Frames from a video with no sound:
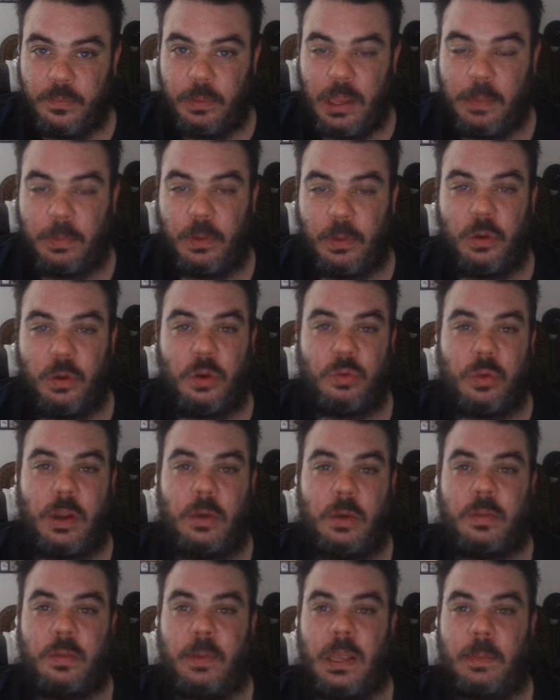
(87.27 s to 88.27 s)
People who
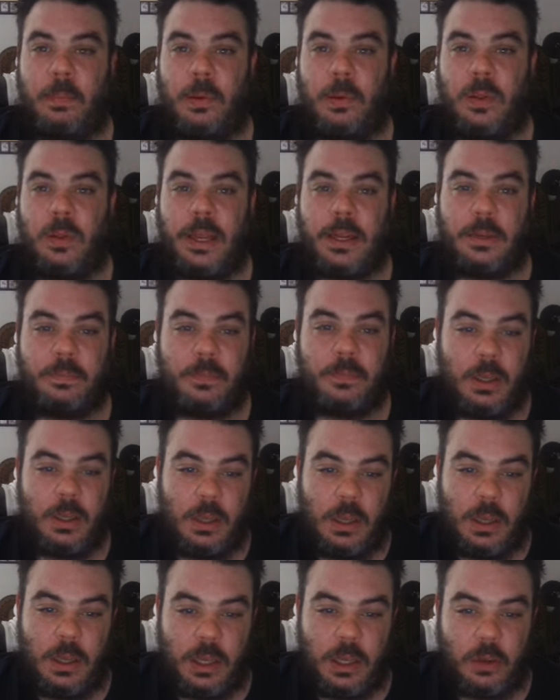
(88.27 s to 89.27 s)
agree with people like,
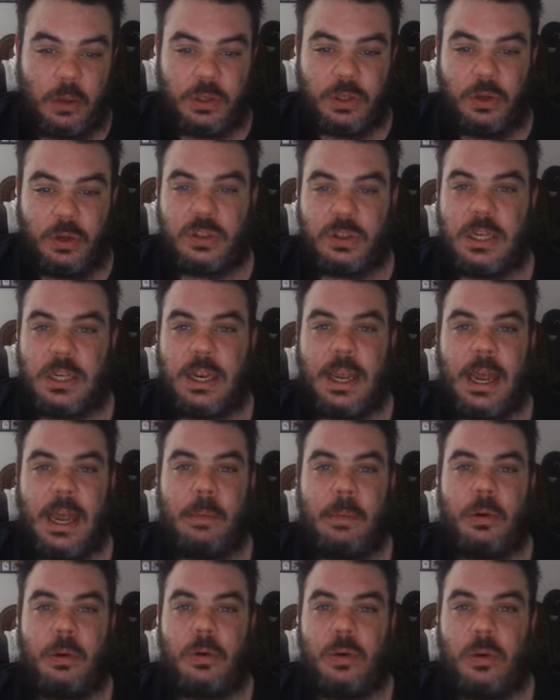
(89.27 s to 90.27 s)
you know, Tulsi
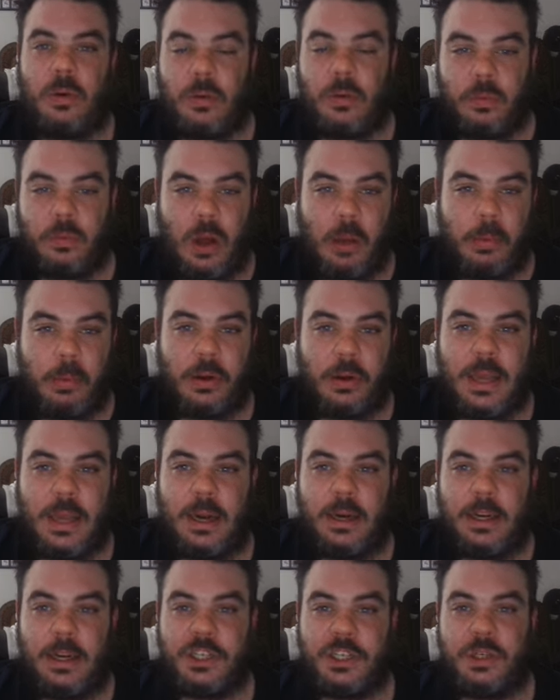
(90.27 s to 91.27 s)
Gabbard or Robert
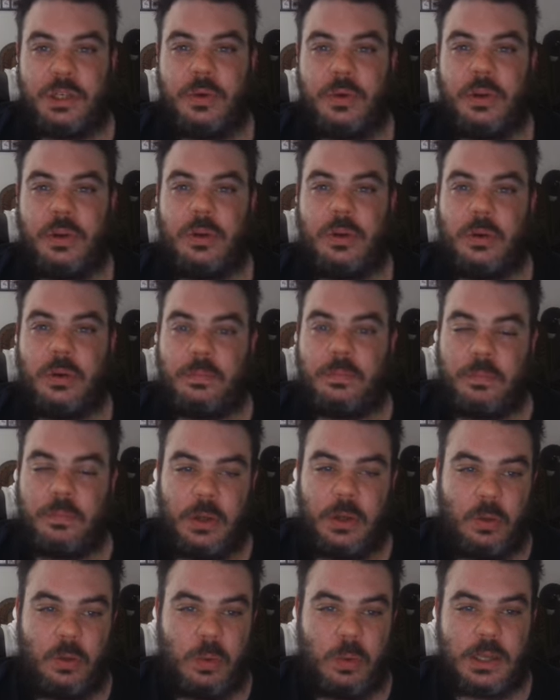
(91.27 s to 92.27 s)
Kennedy Jr.,
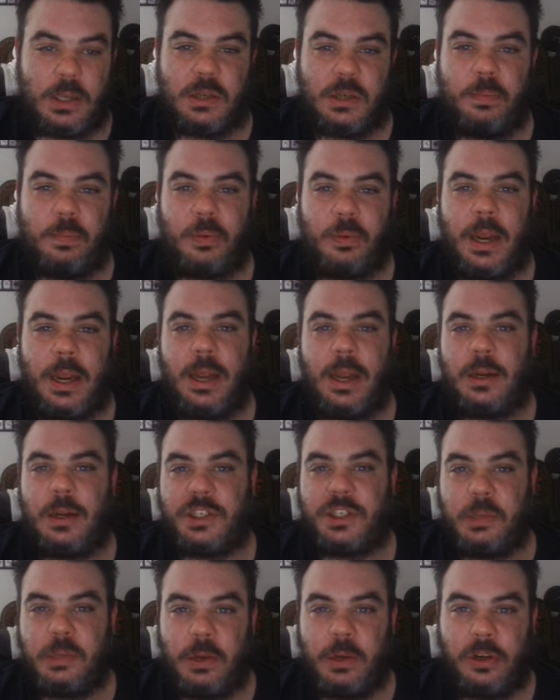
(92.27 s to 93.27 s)
you know, Russell
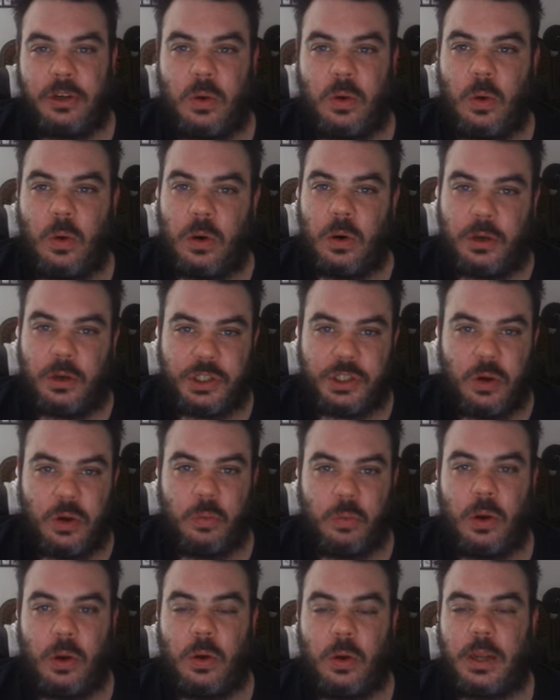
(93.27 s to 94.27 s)
Brand, Jimmy Dore, Joe
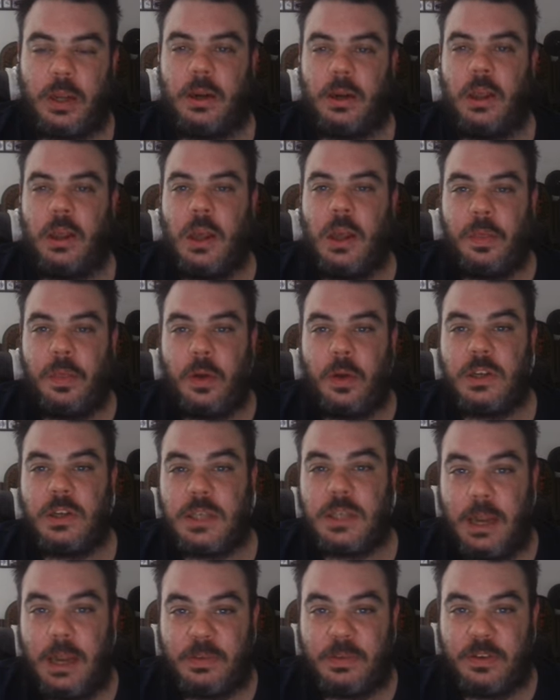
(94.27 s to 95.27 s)
Rogan,
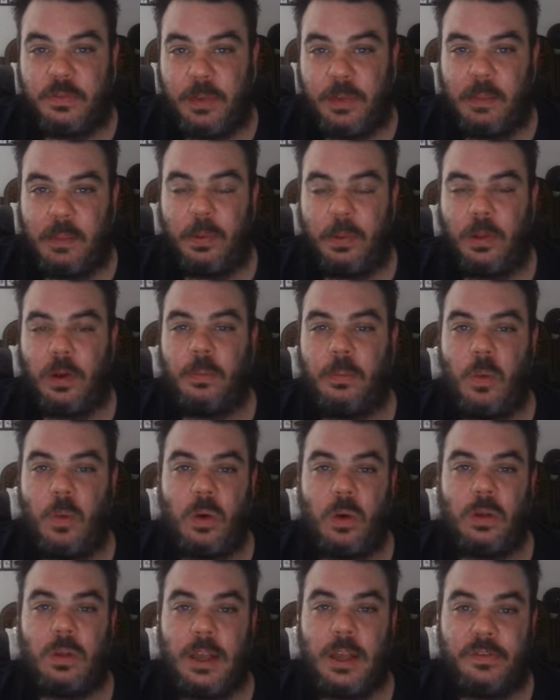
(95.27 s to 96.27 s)
those types of people are
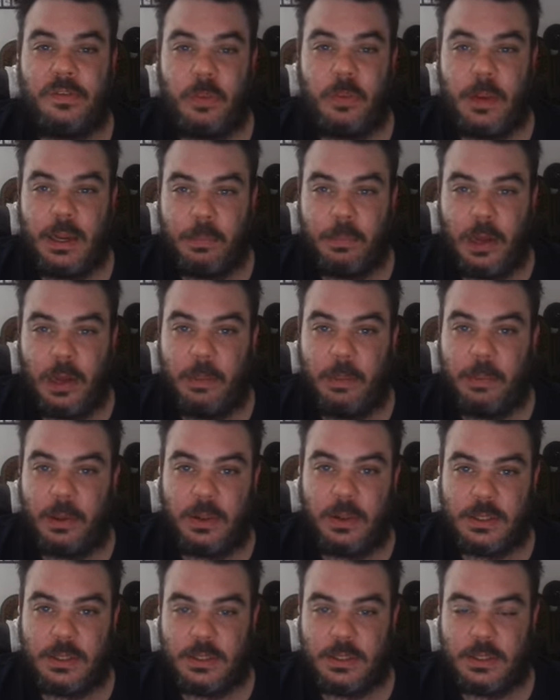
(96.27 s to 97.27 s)
more left wing
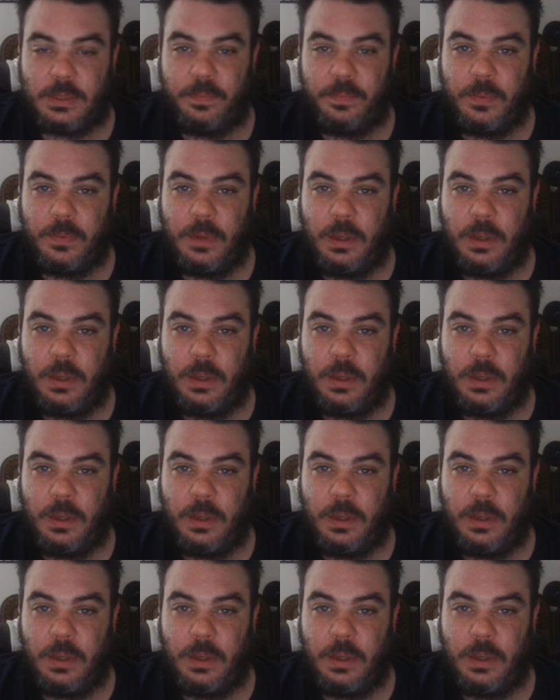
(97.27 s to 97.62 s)
populists.